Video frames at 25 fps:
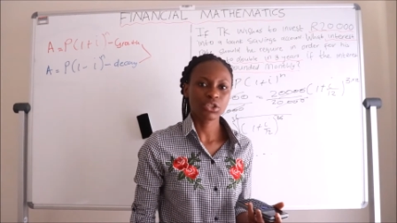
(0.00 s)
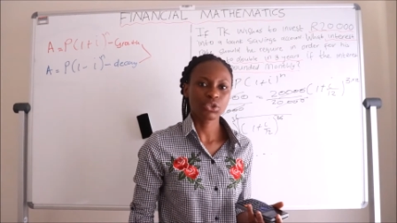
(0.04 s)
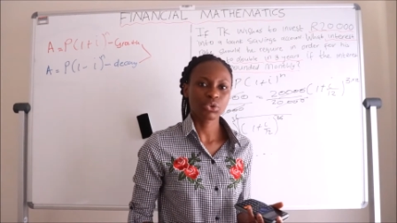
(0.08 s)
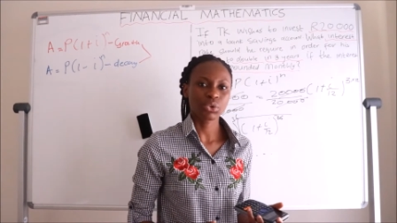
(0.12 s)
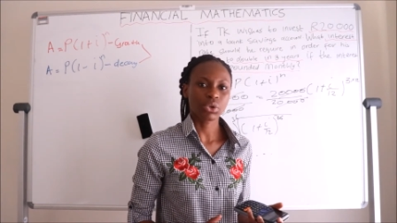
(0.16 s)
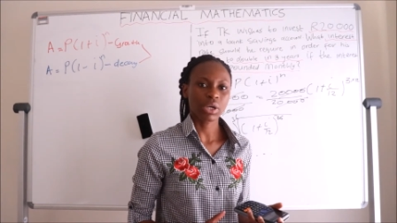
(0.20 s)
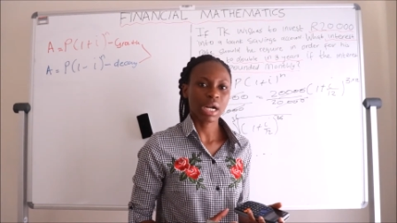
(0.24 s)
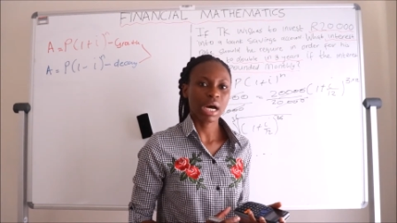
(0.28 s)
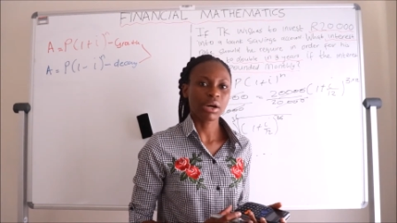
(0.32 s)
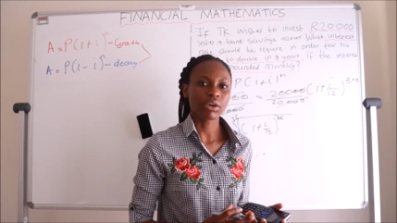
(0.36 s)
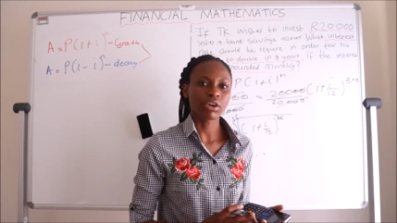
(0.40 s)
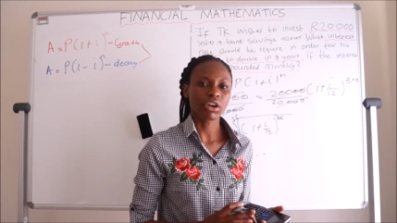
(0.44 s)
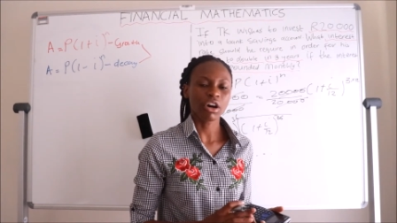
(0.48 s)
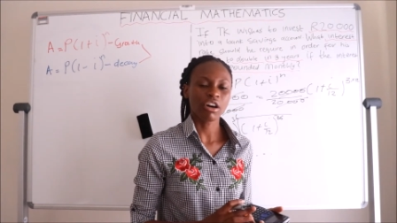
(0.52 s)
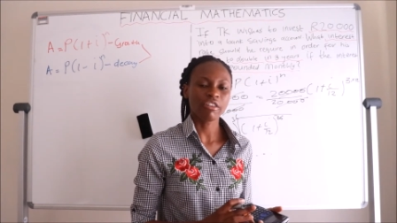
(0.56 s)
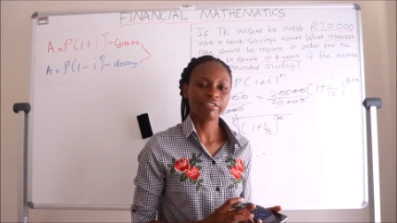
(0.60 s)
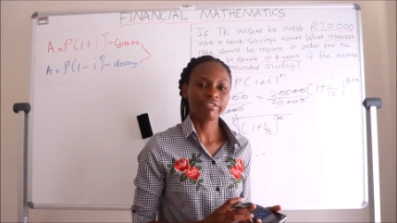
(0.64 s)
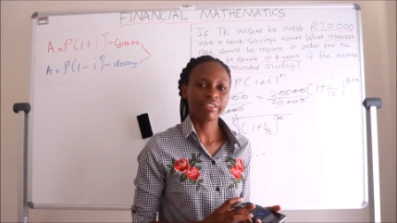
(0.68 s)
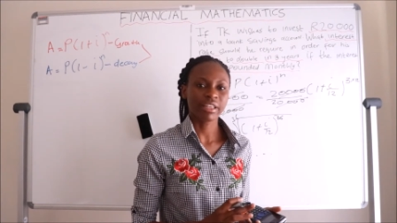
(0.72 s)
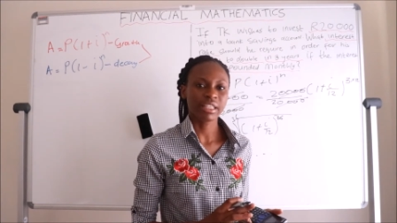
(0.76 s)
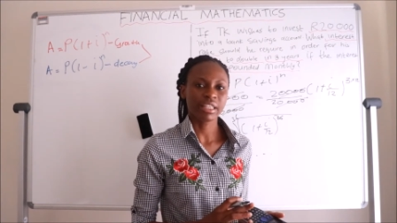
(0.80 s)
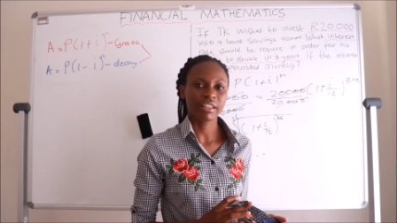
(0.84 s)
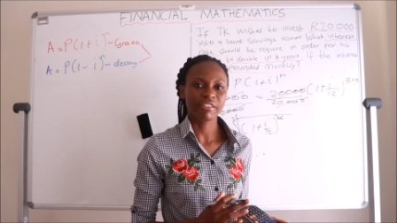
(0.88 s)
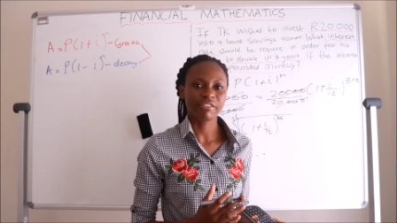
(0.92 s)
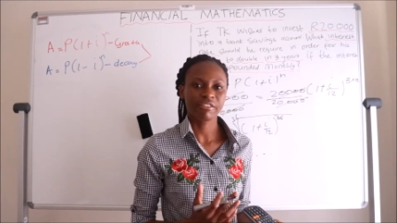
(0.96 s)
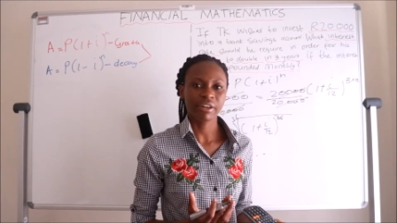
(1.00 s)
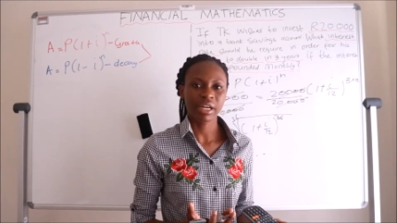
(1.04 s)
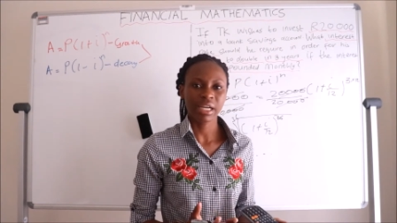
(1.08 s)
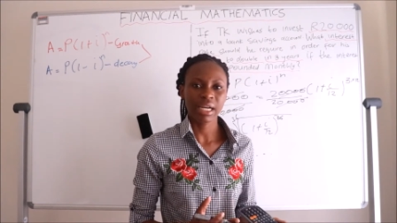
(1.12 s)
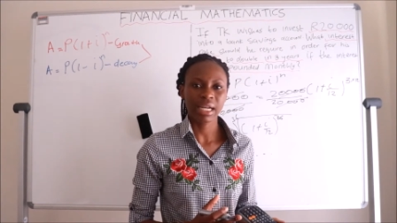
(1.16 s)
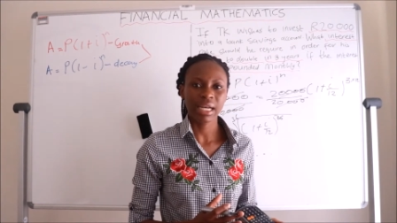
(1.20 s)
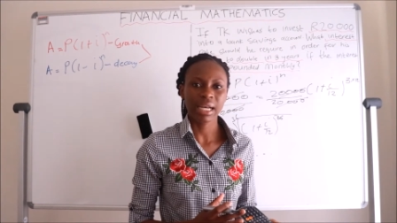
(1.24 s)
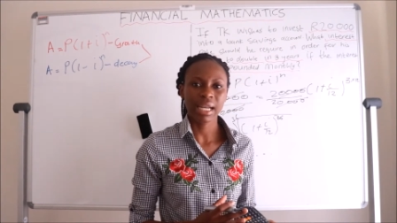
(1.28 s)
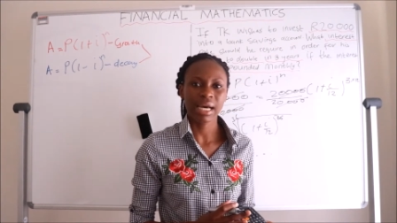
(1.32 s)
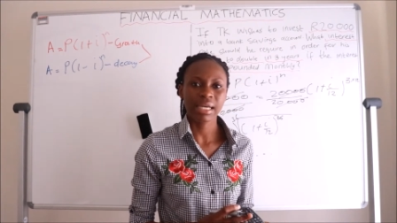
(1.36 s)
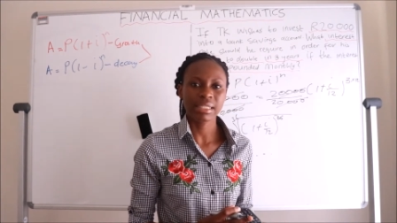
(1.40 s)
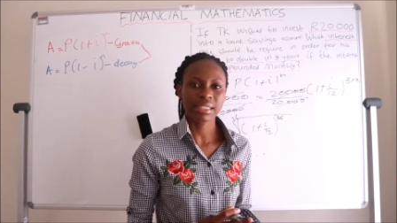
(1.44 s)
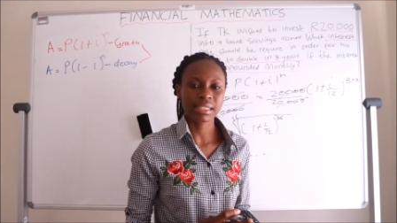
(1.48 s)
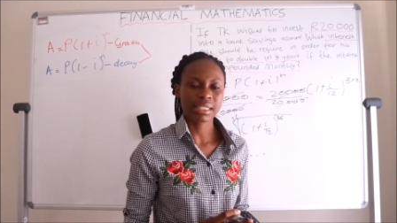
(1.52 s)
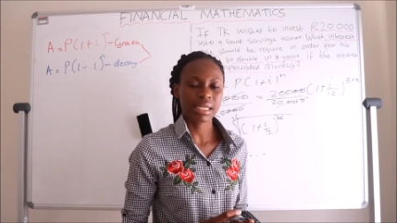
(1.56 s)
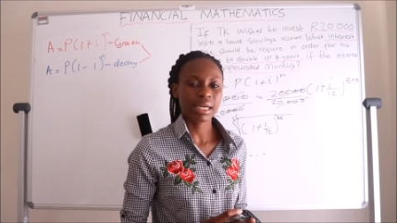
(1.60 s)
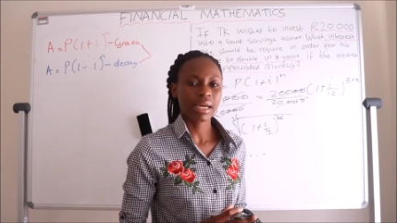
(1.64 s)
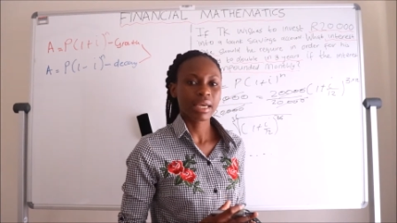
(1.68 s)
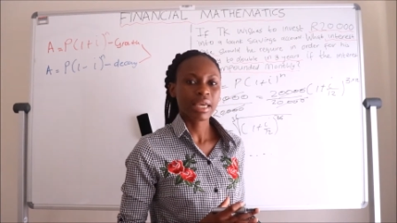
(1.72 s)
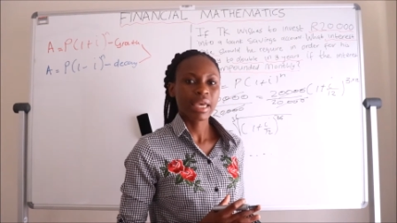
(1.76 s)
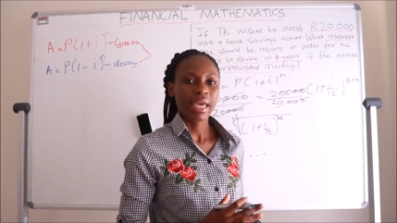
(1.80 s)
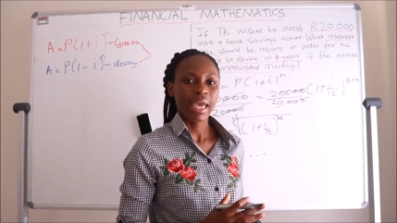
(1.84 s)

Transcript: to round off in the final answer,